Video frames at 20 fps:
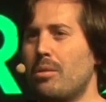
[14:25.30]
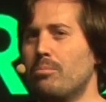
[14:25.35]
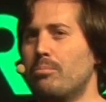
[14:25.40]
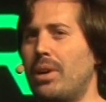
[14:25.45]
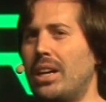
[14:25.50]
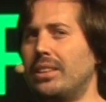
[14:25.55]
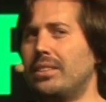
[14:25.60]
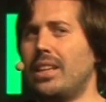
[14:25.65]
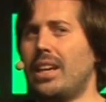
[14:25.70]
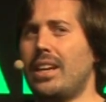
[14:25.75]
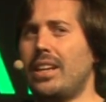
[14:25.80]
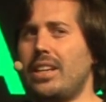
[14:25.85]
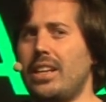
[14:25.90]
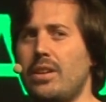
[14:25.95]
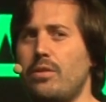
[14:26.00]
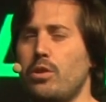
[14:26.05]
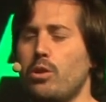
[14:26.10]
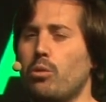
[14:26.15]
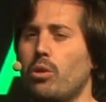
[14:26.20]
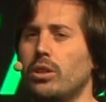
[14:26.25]
But then
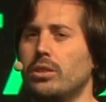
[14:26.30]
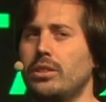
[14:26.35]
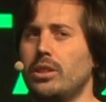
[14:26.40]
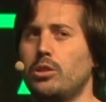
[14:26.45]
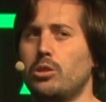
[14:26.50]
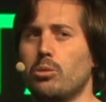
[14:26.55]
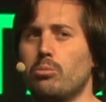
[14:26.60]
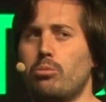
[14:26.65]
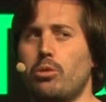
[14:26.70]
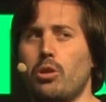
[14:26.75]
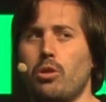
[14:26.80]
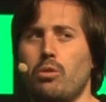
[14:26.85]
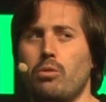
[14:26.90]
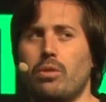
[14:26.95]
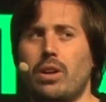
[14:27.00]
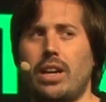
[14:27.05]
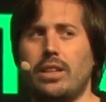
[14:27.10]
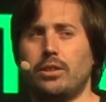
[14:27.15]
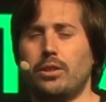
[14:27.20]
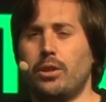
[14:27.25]
if you wanted to
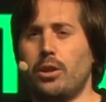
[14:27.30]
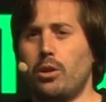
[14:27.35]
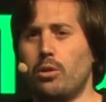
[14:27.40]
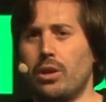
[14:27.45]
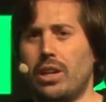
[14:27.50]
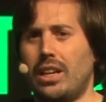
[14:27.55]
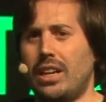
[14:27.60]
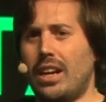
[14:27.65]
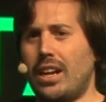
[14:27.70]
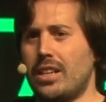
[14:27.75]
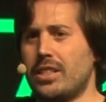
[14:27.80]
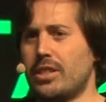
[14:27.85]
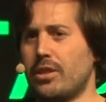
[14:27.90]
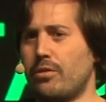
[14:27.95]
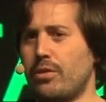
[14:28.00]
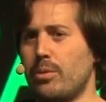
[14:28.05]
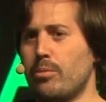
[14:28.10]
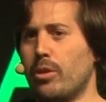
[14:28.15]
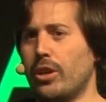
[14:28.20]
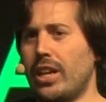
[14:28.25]
prove, I don't know, a larger
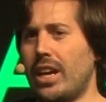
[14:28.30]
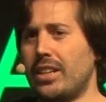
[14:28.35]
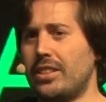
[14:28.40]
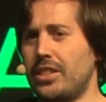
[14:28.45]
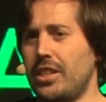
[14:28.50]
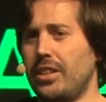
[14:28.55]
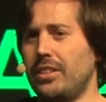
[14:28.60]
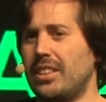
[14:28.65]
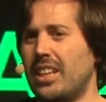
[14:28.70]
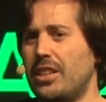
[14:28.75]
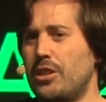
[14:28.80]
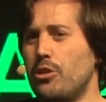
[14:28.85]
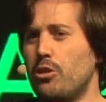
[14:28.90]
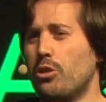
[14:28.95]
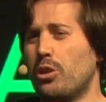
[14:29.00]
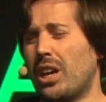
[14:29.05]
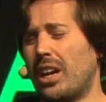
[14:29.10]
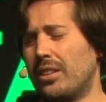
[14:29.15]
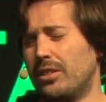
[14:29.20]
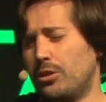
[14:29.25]
Fibonacci, then you
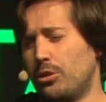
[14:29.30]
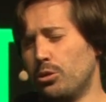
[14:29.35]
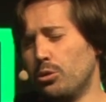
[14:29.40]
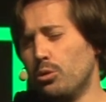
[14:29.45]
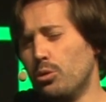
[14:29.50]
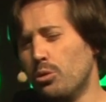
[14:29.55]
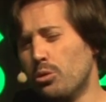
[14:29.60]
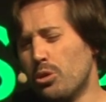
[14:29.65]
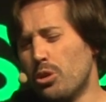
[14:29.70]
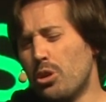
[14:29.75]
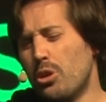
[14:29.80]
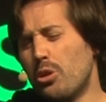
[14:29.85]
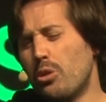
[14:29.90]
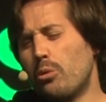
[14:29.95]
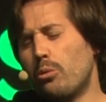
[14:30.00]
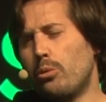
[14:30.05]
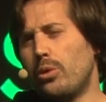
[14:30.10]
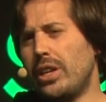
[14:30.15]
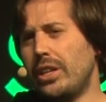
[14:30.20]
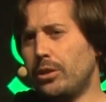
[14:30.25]
had to
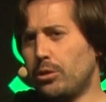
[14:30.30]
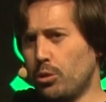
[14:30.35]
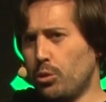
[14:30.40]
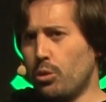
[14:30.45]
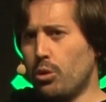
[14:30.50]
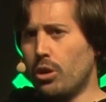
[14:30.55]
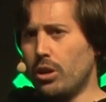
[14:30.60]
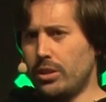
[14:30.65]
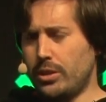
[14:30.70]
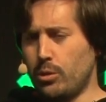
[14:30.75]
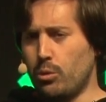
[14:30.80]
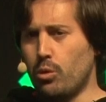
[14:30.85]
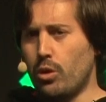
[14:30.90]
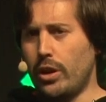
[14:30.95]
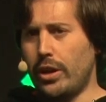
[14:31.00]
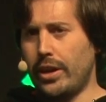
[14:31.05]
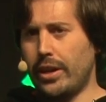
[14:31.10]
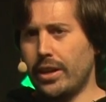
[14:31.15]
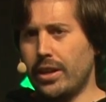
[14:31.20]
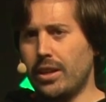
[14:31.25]
redo all the
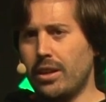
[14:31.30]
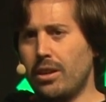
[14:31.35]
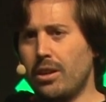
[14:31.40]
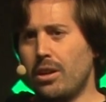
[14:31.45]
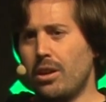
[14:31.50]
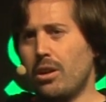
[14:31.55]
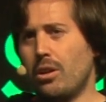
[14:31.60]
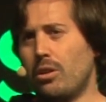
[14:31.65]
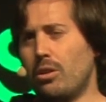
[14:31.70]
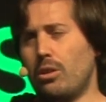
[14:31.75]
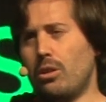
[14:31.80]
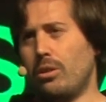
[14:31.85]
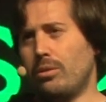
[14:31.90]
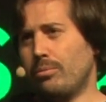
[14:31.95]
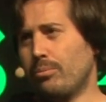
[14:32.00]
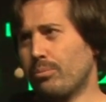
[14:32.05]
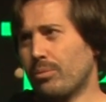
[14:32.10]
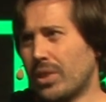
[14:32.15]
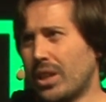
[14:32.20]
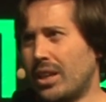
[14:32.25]
work.
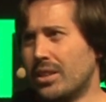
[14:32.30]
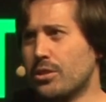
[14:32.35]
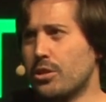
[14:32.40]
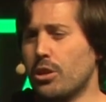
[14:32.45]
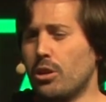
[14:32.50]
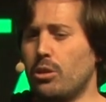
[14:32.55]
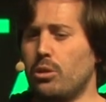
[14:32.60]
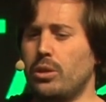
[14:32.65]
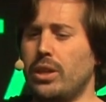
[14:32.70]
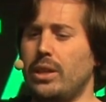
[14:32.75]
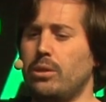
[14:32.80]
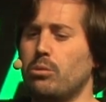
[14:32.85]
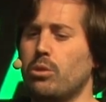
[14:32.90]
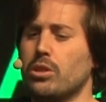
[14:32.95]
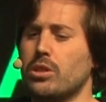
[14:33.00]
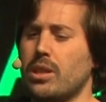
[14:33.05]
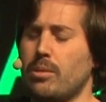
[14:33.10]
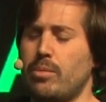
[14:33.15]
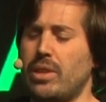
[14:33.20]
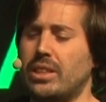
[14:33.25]
And so it
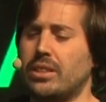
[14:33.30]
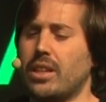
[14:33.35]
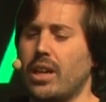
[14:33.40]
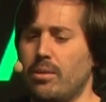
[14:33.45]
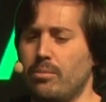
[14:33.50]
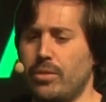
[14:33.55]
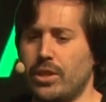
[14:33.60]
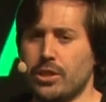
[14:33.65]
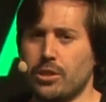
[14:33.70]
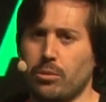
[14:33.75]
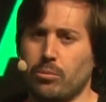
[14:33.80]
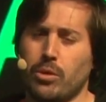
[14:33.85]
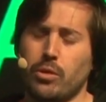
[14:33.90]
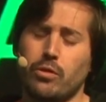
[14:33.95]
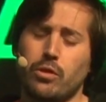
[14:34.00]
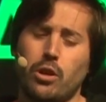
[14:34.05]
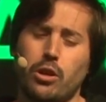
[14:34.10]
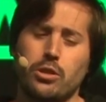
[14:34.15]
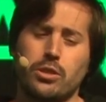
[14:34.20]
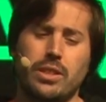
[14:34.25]
was a bit cumbersome.
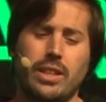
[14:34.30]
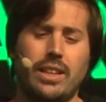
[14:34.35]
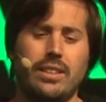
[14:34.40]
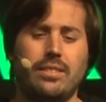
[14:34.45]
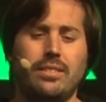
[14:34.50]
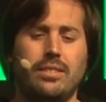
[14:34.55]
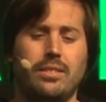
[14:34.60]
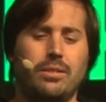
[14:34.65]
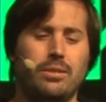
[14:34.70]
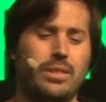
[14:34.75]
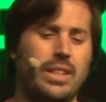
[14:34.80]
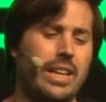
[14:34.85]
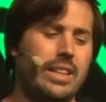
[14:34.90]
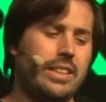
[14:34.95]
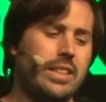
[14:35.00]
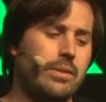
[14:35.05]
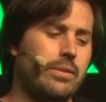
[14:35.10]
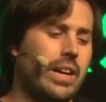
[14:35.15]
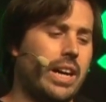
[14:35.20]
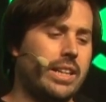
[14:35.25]
Of course, then they
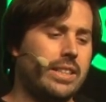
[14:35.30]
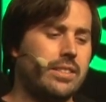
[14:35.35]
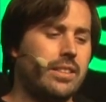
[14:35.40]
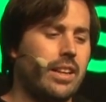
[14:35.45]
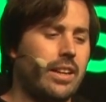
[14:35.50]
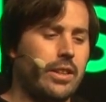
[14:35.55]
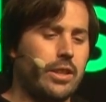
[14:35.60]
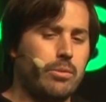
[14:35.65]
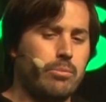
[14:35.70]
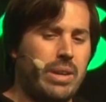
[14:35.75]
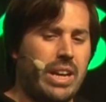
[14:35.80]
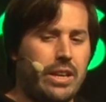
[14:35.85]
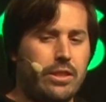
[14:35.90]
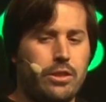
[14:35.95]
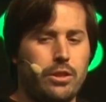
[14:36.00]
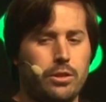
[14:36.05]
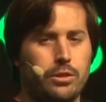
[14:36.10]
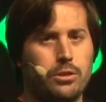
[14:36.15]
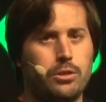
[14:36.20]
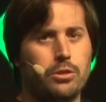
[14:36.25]
devised other
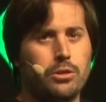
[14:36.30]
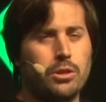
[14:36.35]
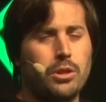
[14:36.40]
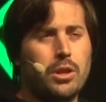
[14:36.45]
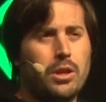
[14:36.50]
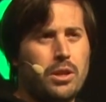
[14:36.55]
methods